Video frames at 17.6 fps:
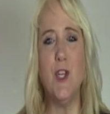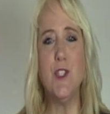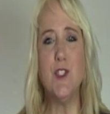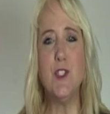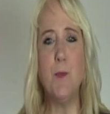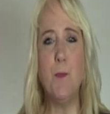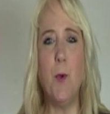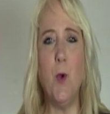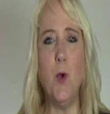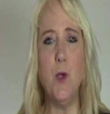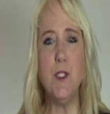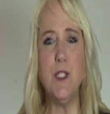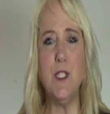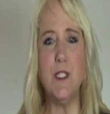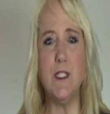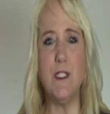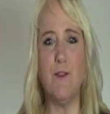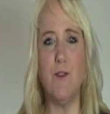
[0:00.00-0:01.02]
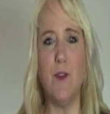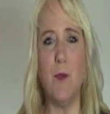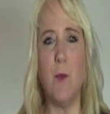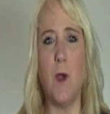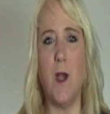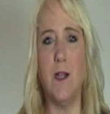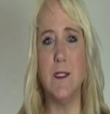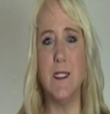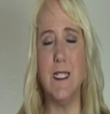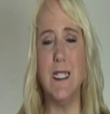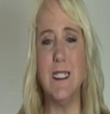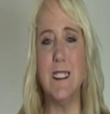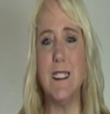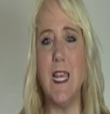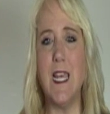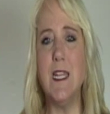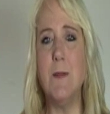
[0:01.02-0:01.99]
Supporters of rewilding
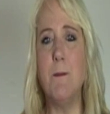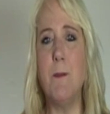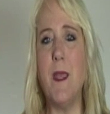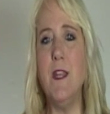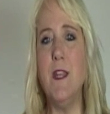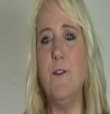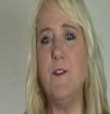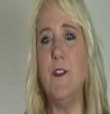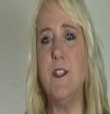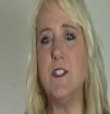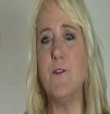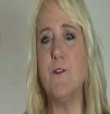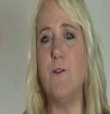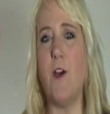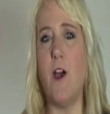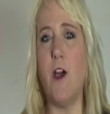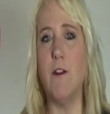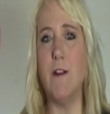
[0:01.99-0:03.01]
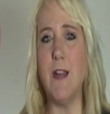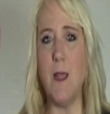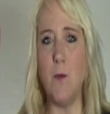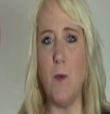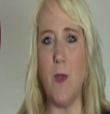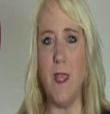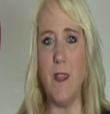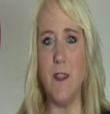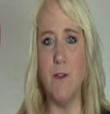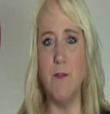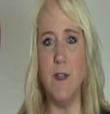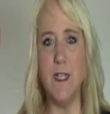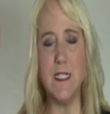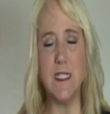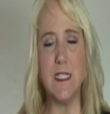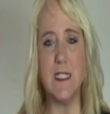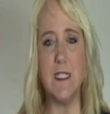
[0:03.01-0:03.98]
say the benefits far outweigh the
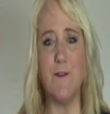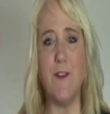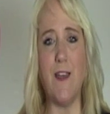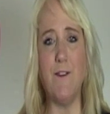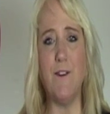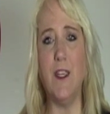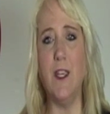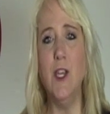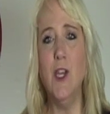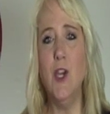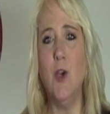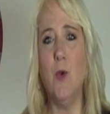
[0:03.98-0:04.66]
risks of having